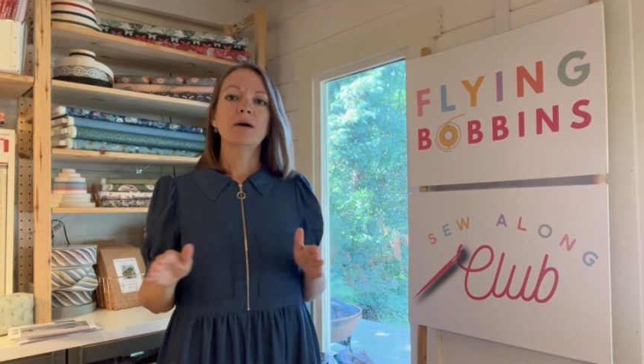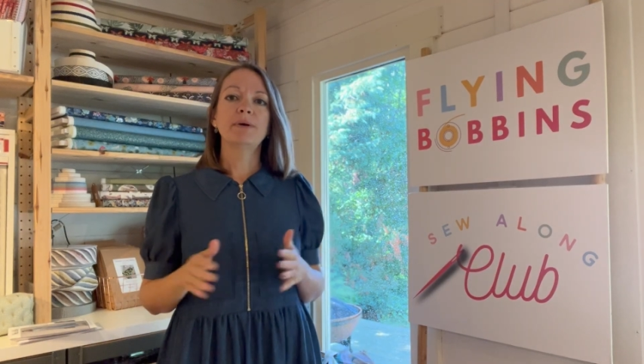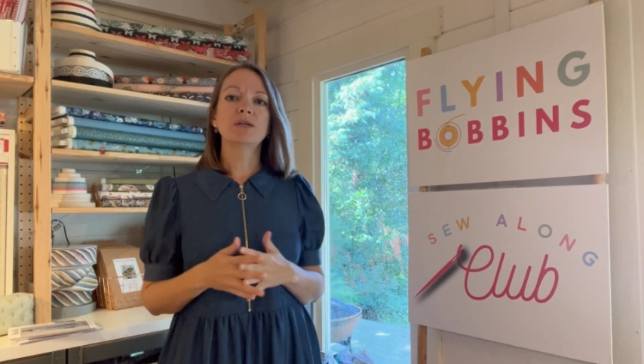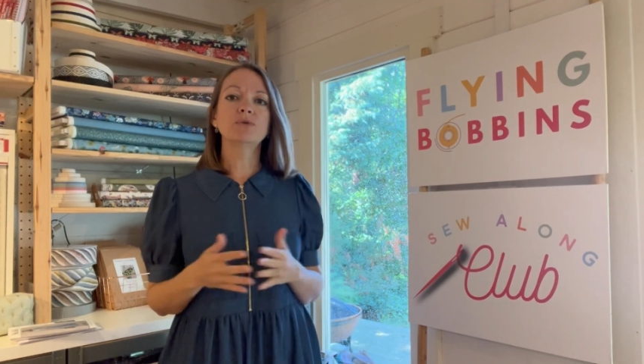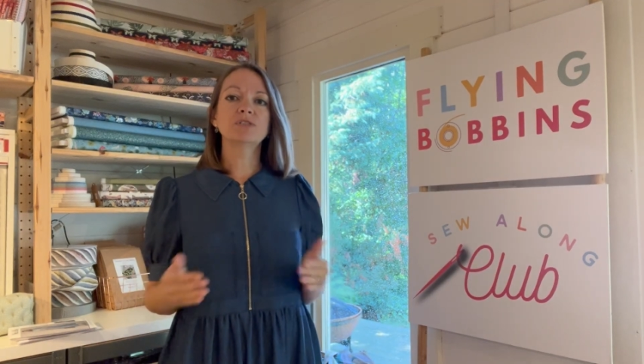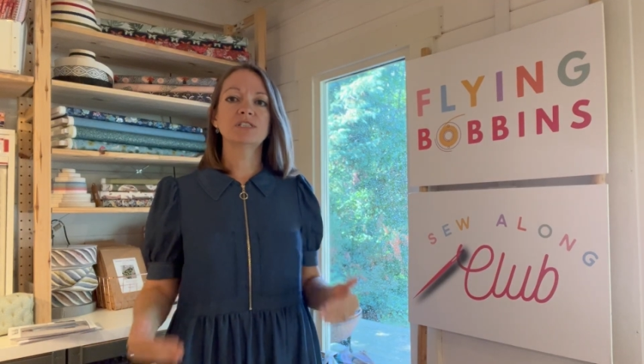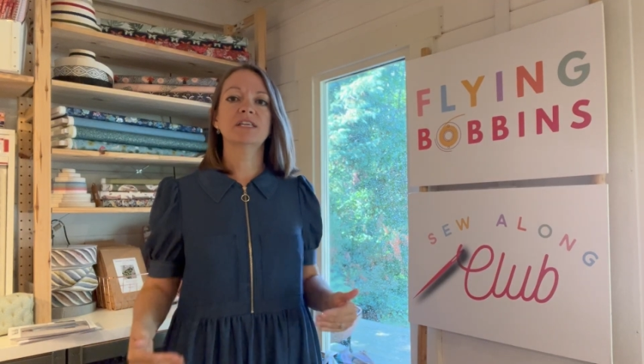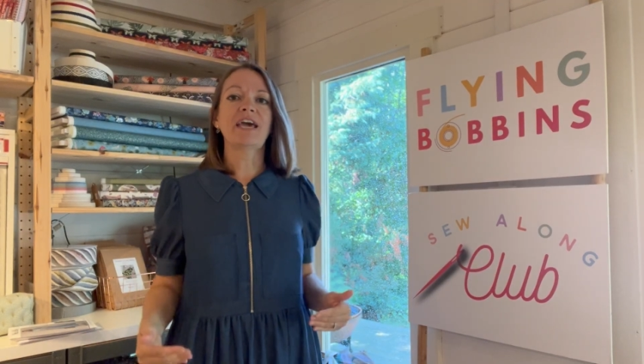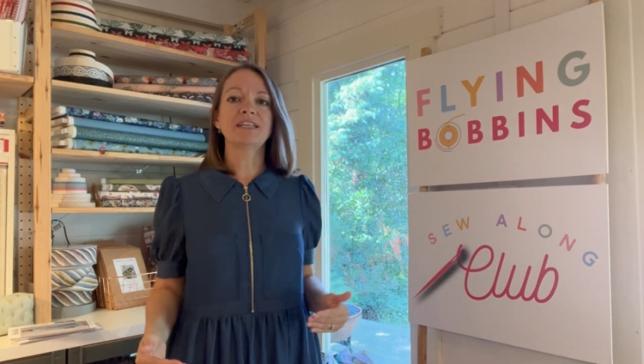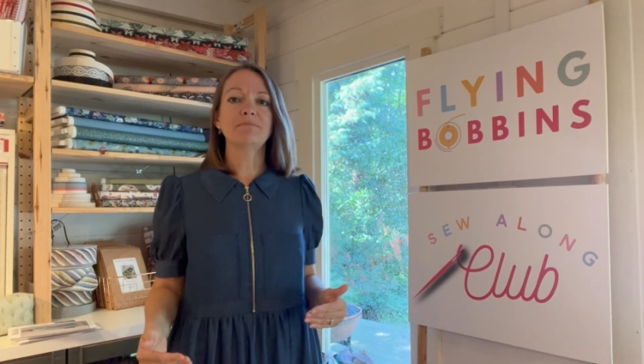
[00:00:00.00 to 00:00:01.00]
But in order to
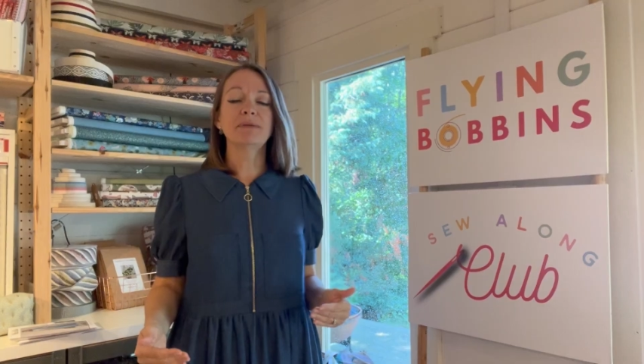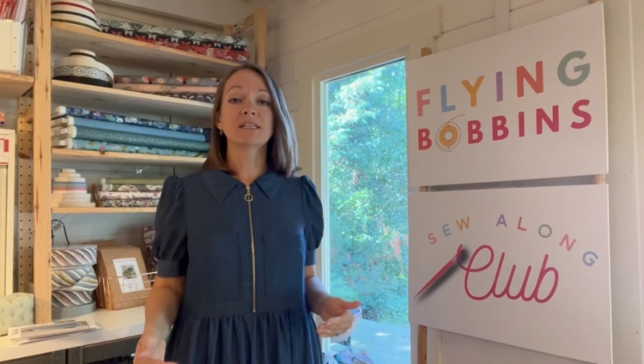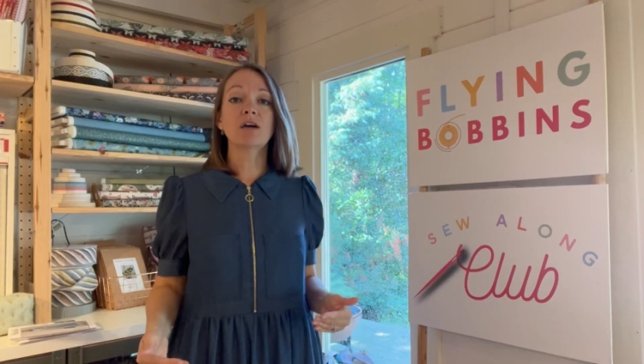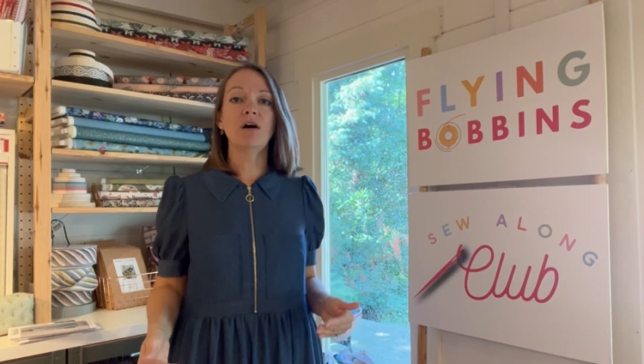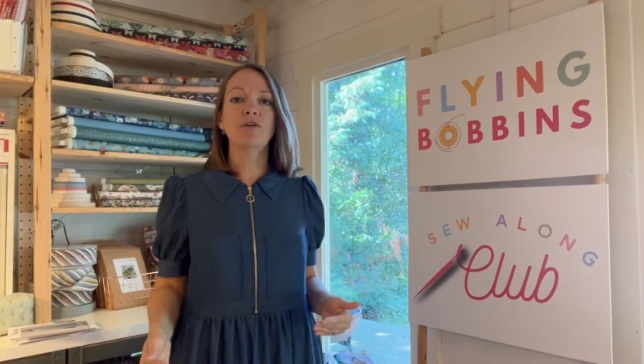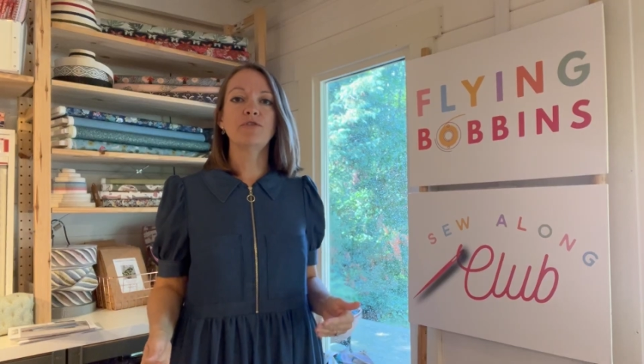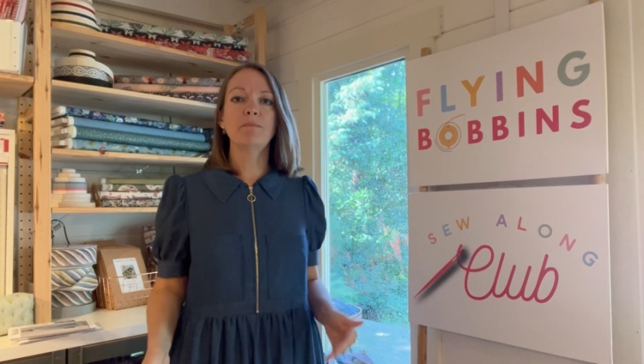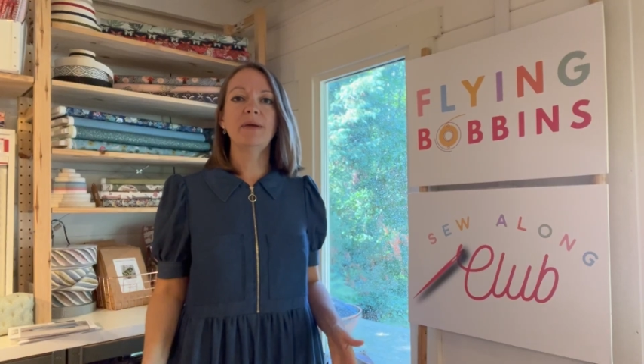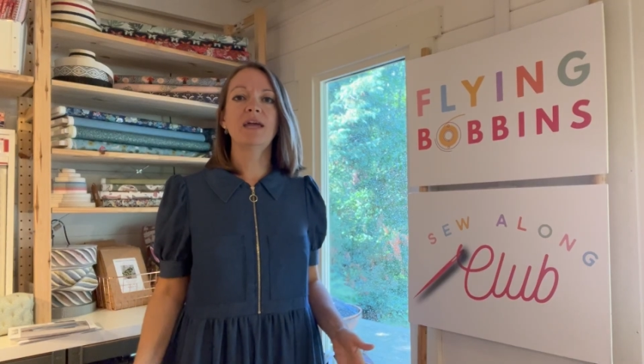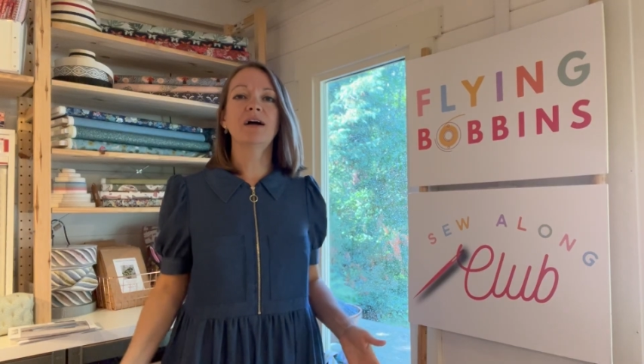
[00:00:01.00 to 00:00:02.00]
get it mid-calf
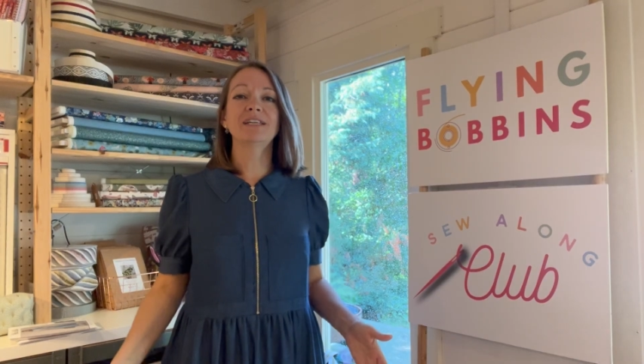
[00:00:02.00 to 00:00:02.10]
on me,